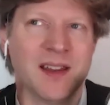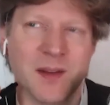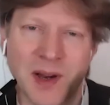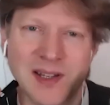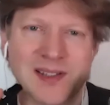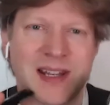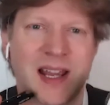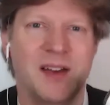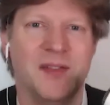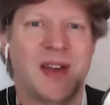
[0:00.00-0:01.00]
the
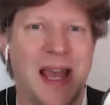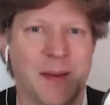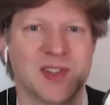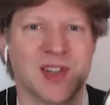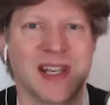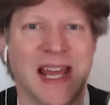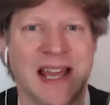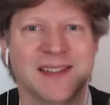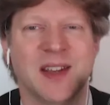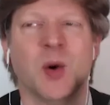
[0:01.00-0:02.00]
mindset of Amazon
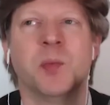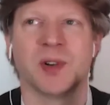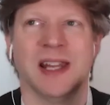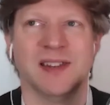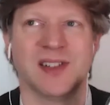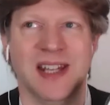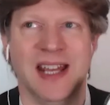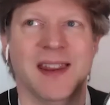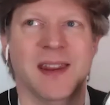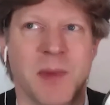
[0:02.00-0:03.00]
as a corporate
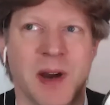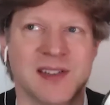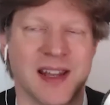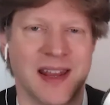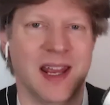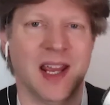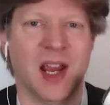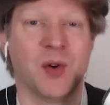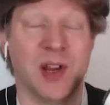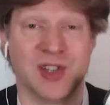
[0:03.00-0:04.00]
entity and the mindset they
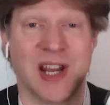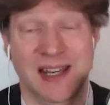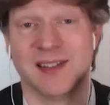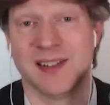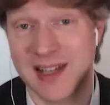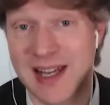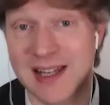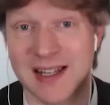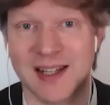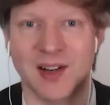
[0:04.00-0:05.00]
encourage and
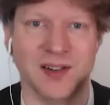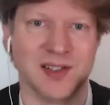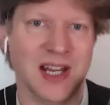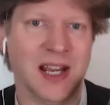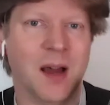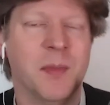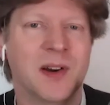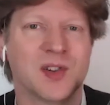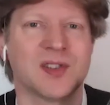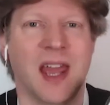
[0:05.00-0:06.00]
succeed in encouraging
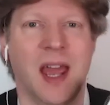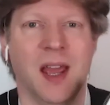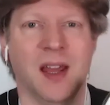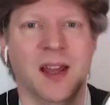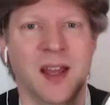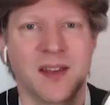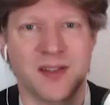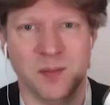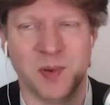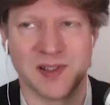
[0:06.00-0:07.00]
amongst their
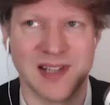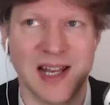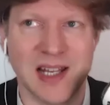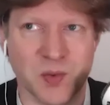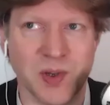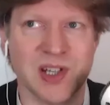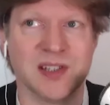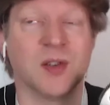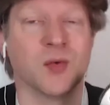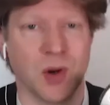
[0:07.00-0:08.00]
third-party sellers, which
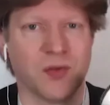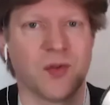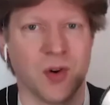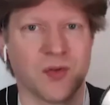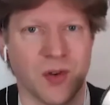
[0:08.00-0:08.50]
is growth,